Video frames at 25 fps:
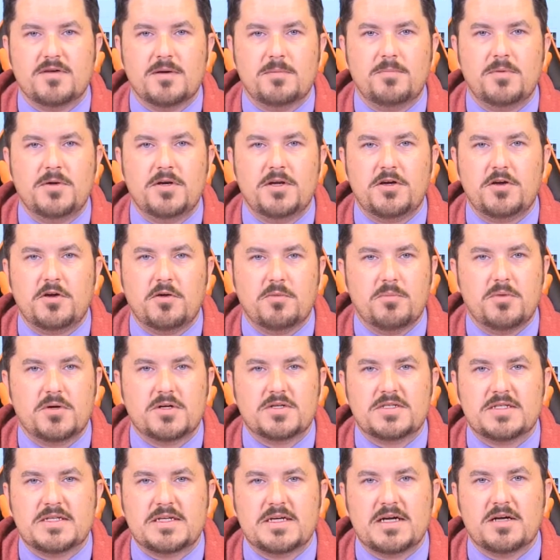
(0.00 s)
putting your book
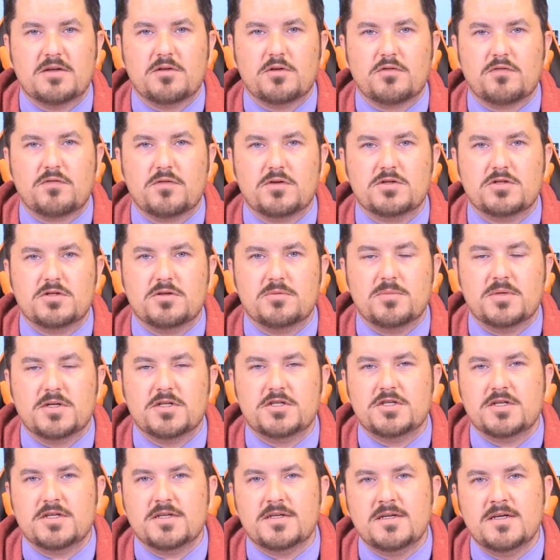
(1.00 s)
together for submission.